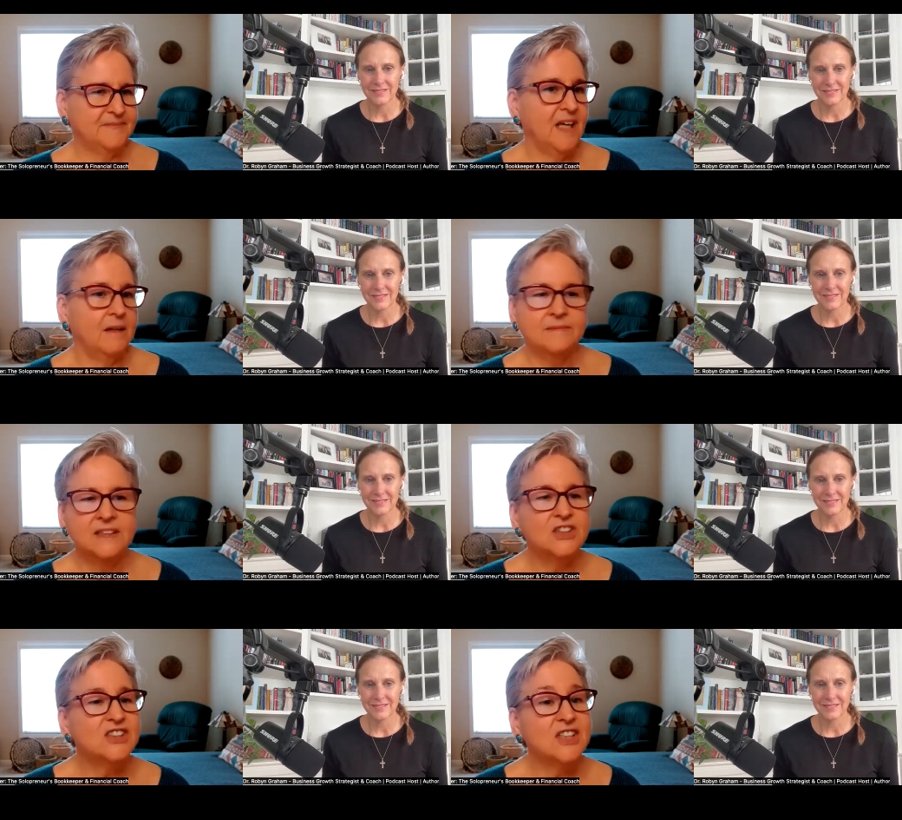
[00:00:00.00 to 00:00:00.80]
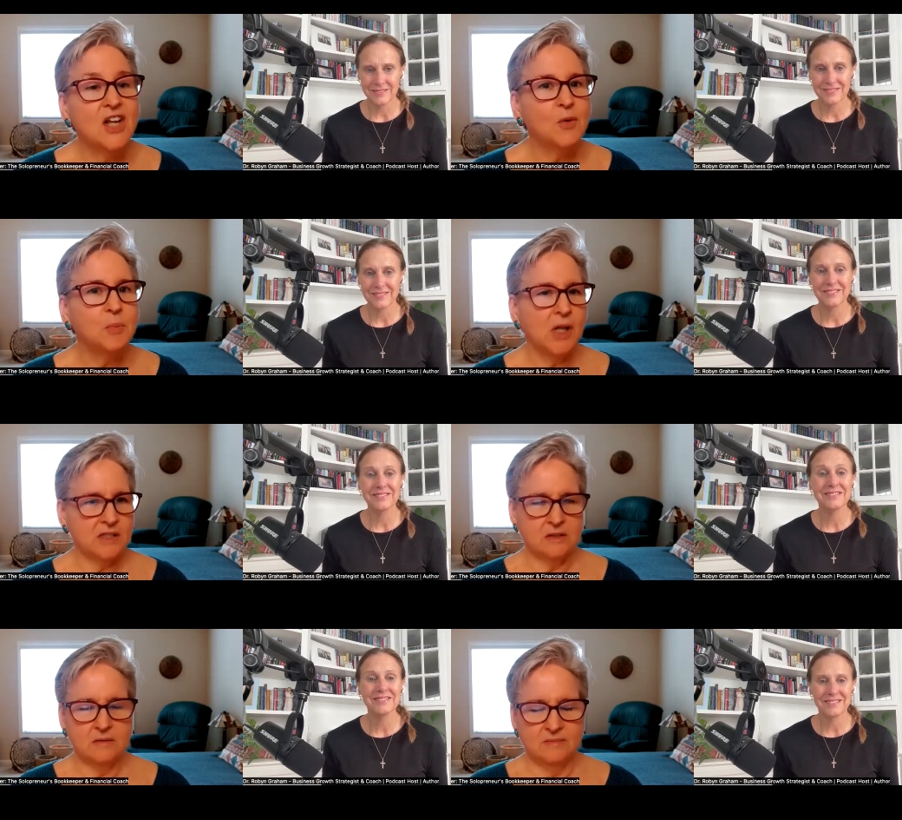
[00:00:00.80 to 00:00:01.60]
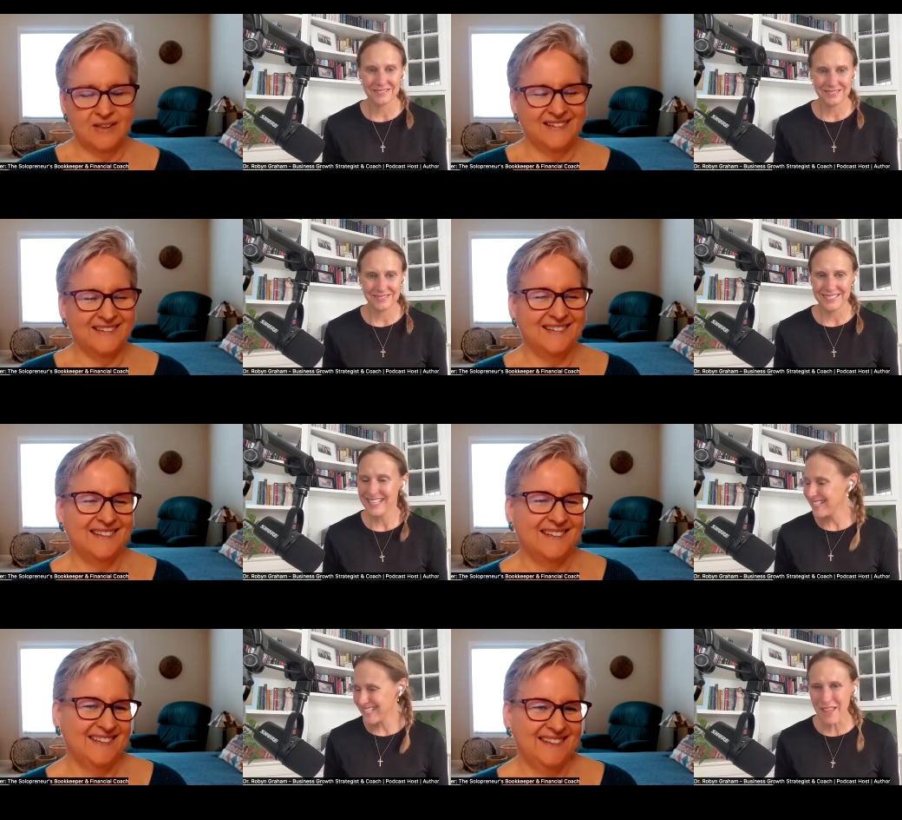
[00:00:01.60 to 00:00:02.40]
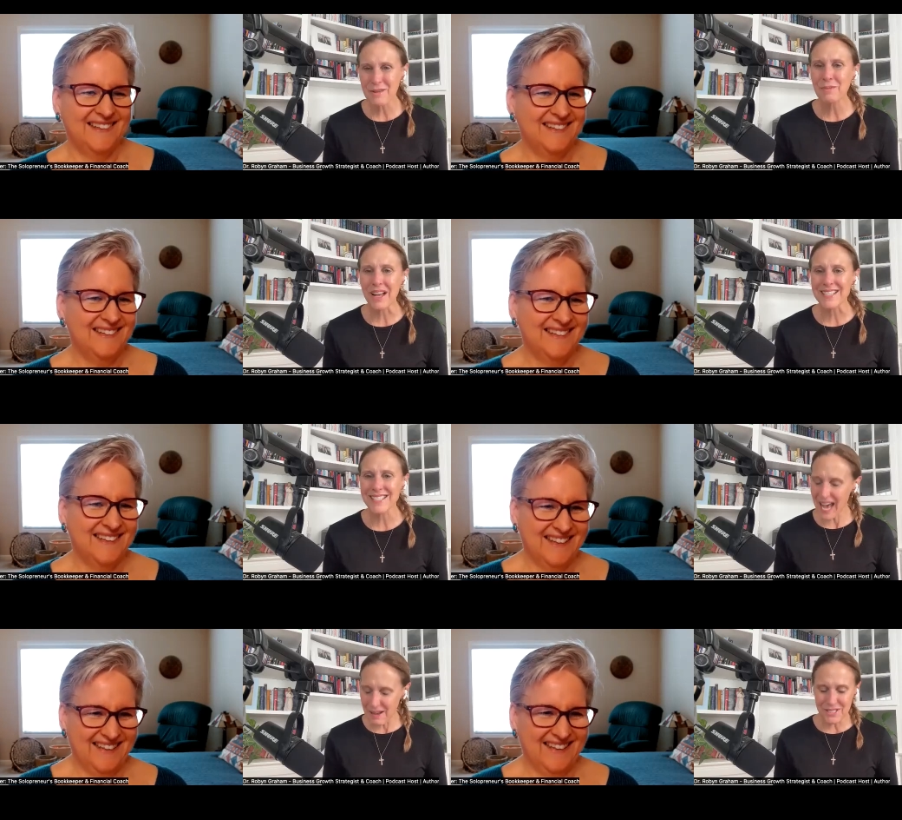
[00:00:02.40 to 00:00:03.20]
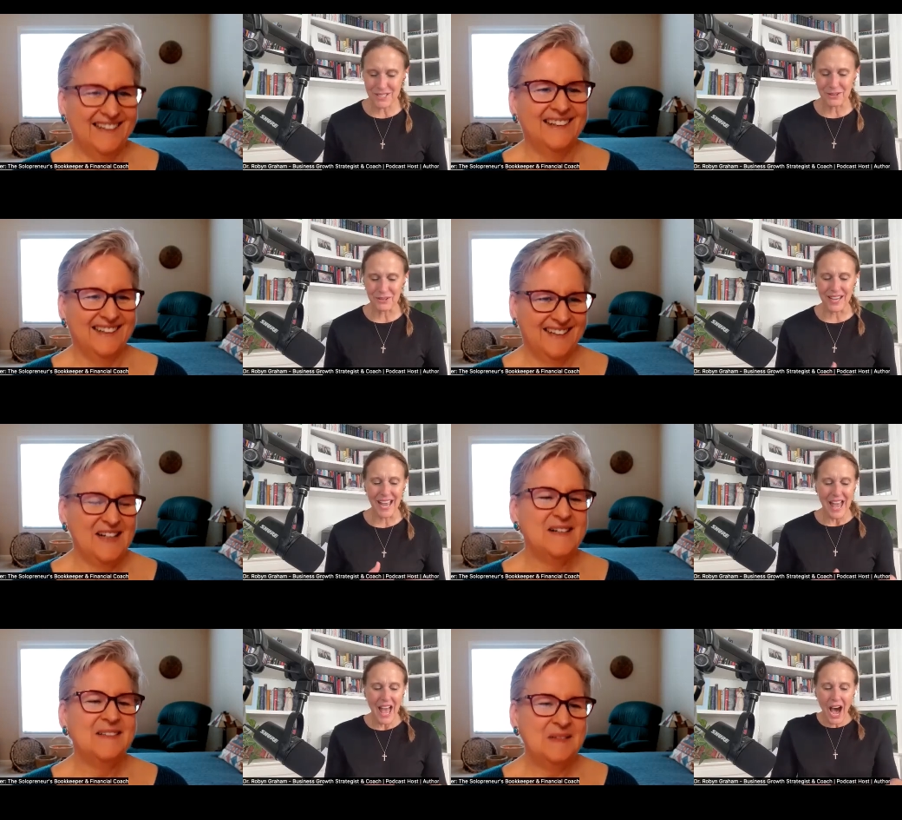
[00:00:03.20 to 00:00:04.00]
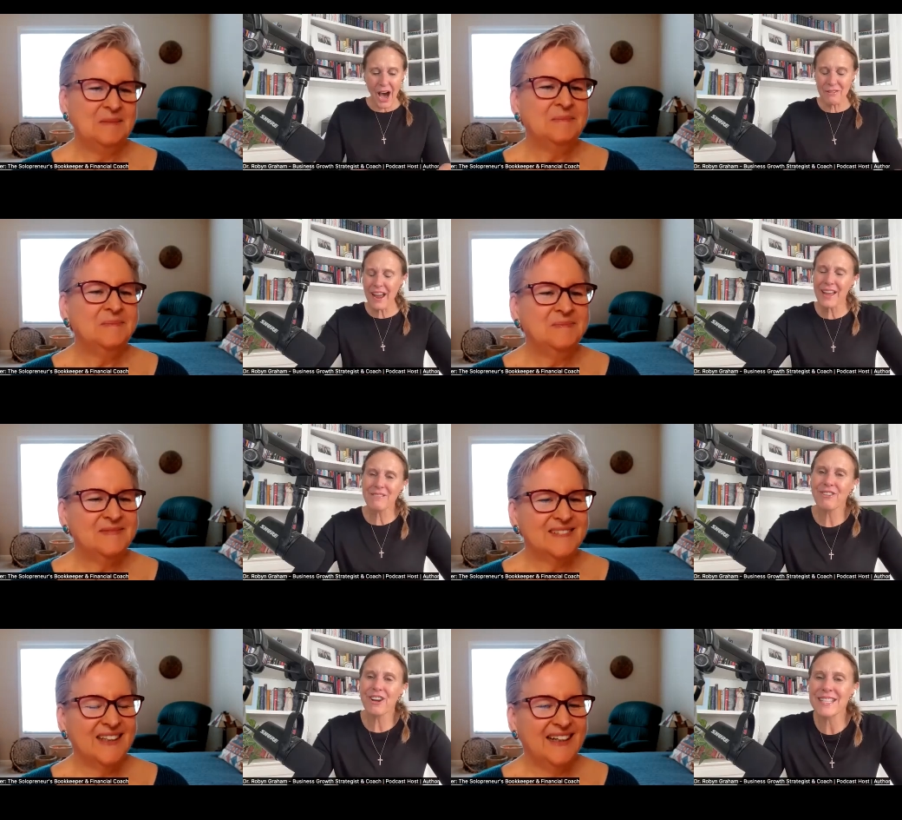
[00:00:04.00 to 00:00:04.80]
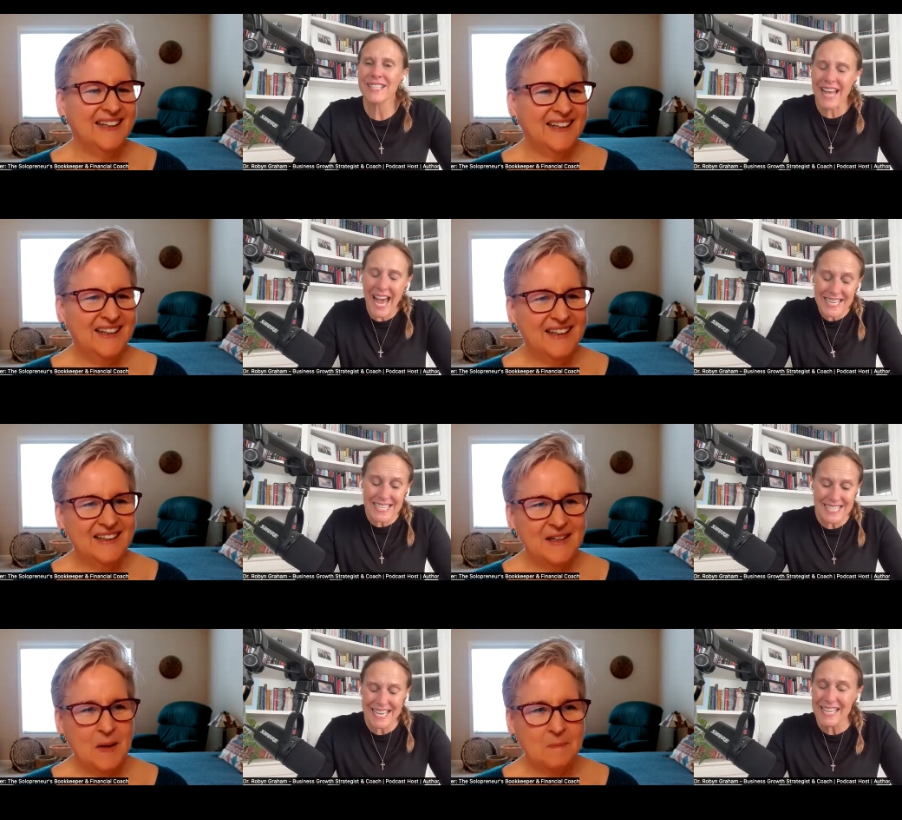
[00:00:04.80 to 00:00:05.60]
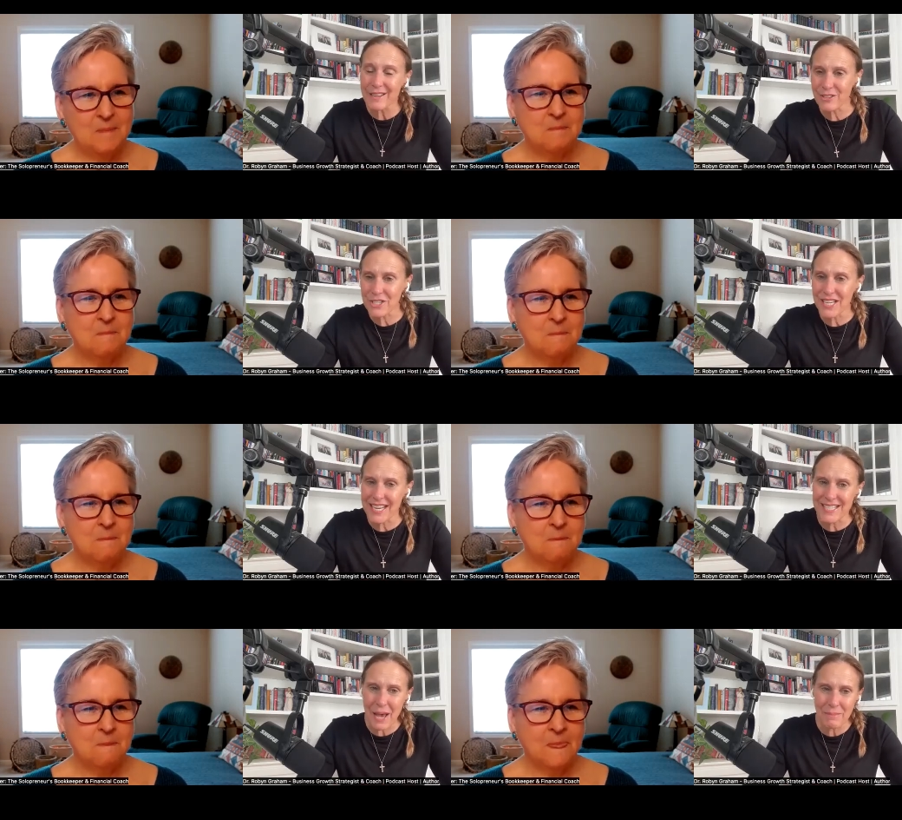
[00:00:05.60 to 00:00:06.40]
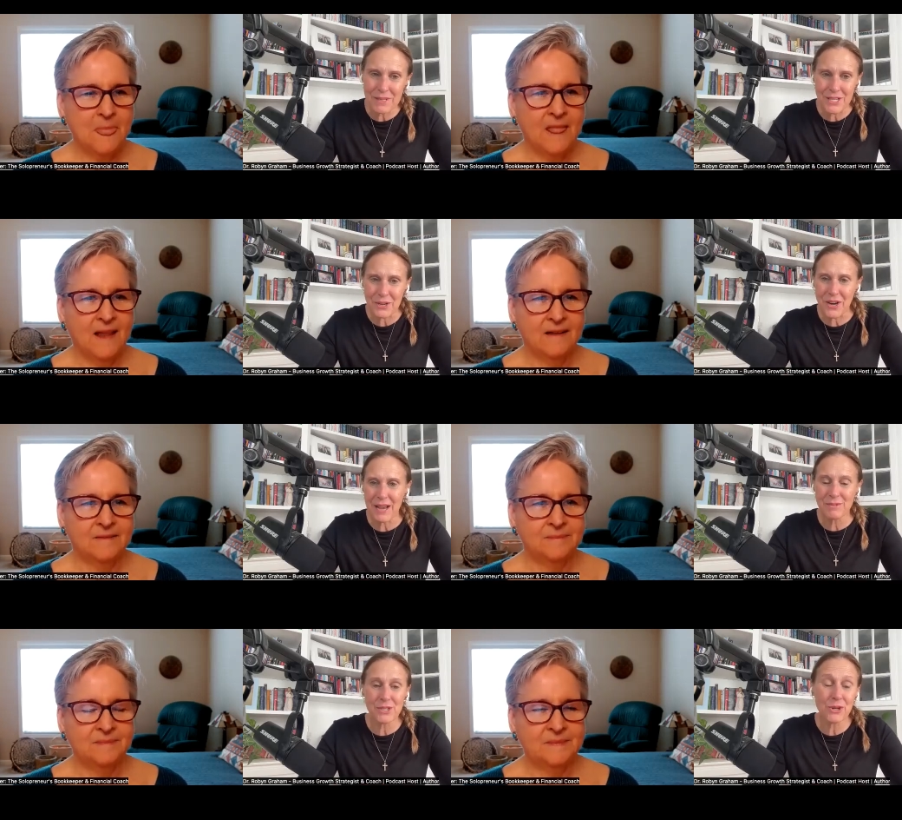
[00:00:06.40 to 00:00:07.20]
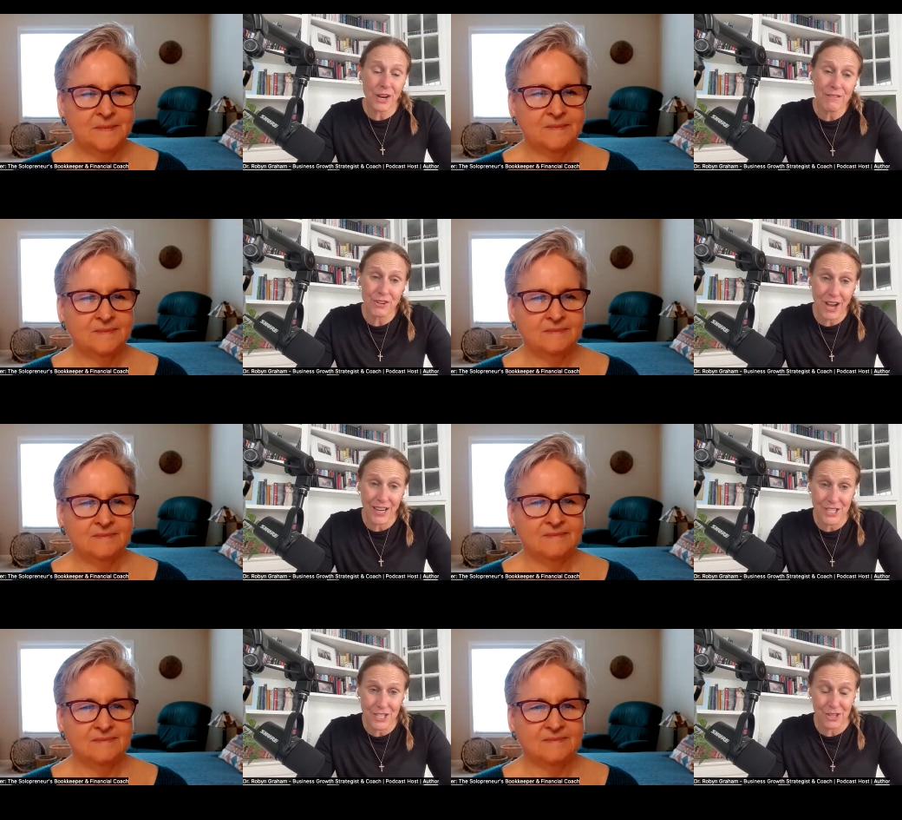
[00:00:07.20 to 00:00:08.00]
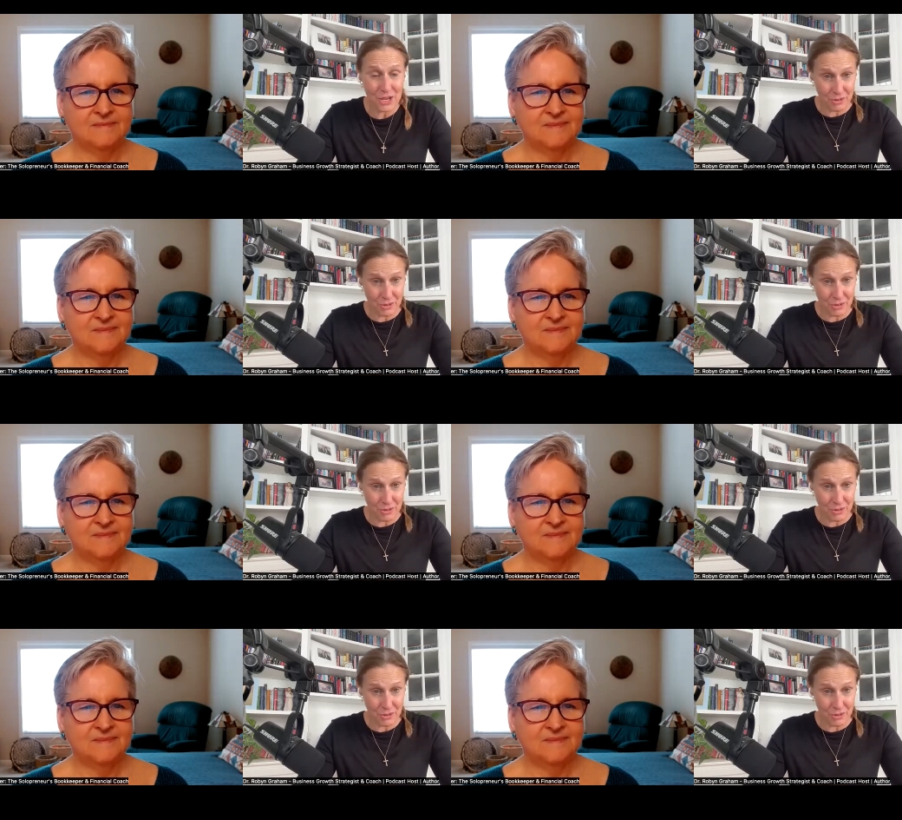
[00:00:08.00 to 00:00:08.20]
Speaker 1: yeah, it's just another plus. It's
Speaker 2: another plus. Absolutely. All right, friends, that is it for today's episode. I am so grateful, Connie Jo, that you